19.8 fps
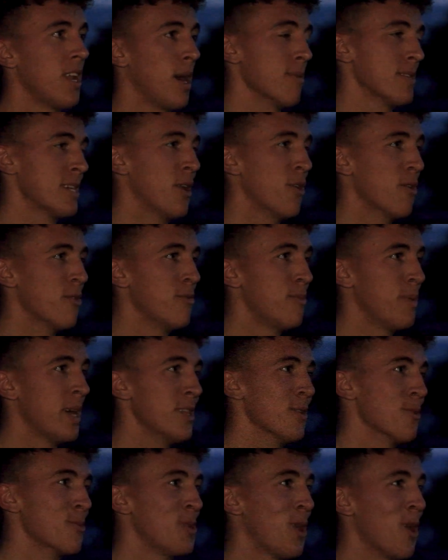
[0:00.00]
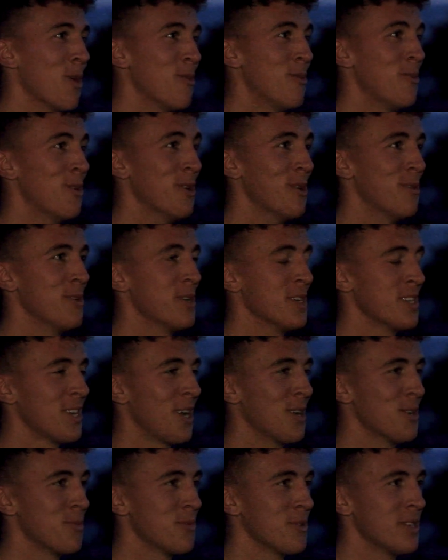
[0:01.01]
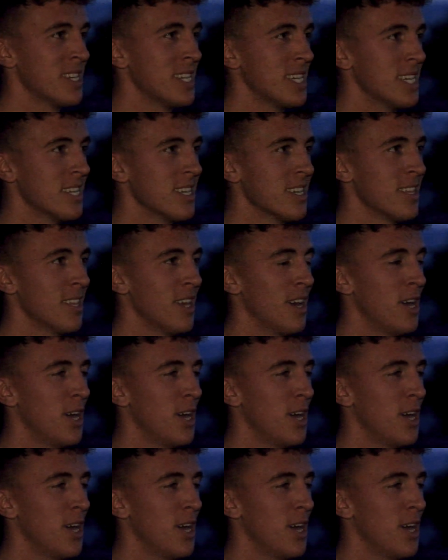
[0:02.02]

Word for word: Like myself, played up top for first times pre season.